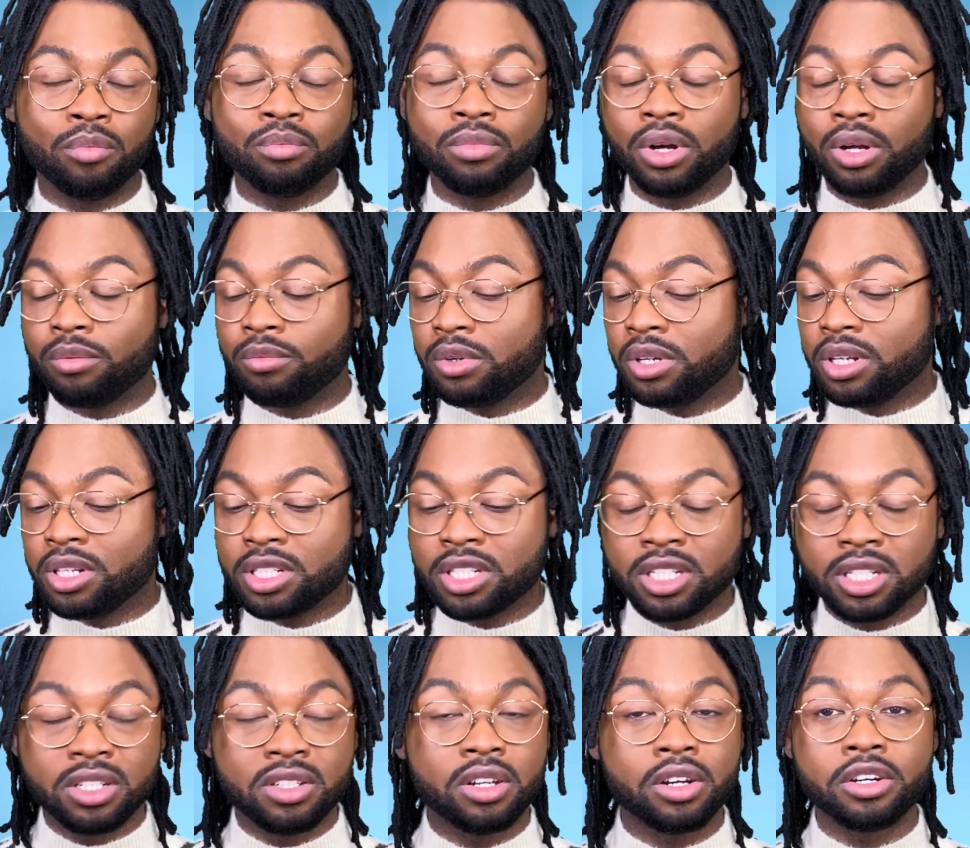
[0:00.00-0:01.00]
But bitch,
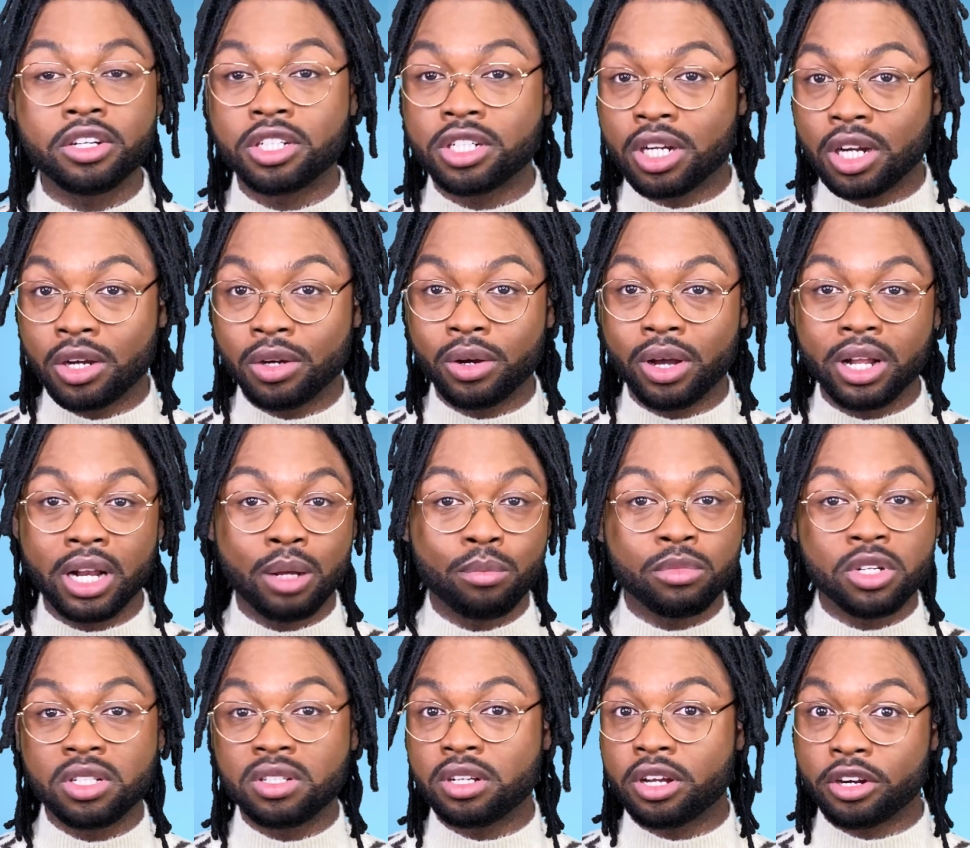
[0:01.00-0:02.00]
it's her show and I'm
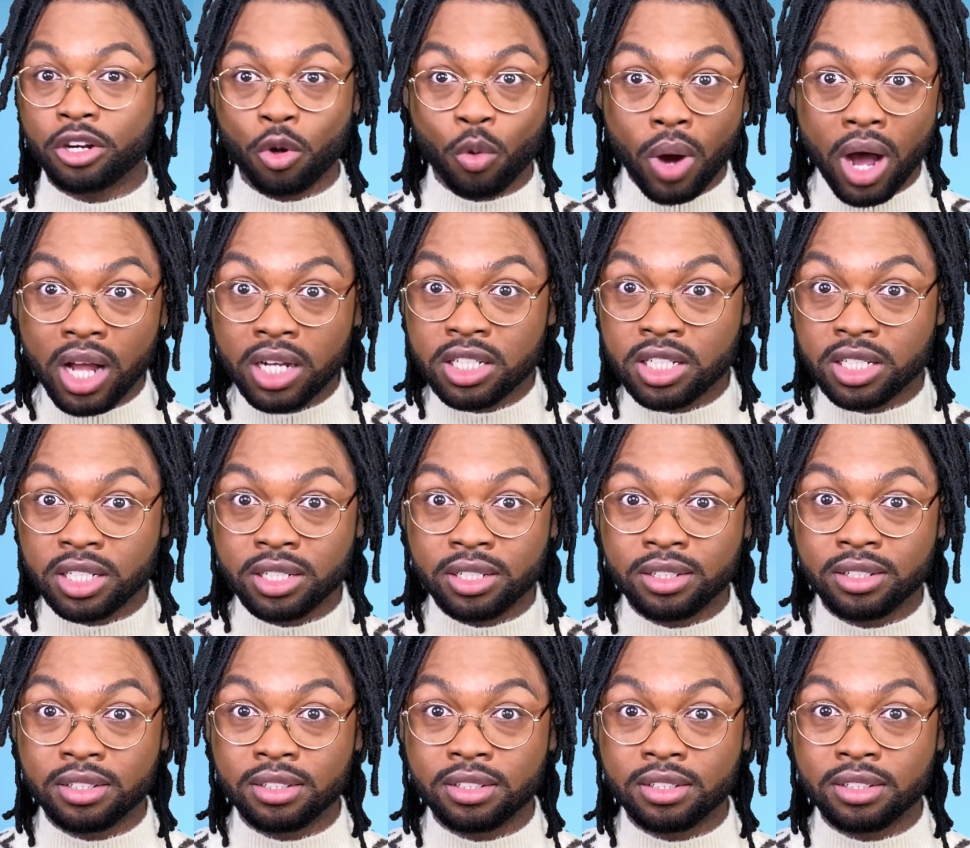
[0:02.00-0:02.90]
just here to watch it.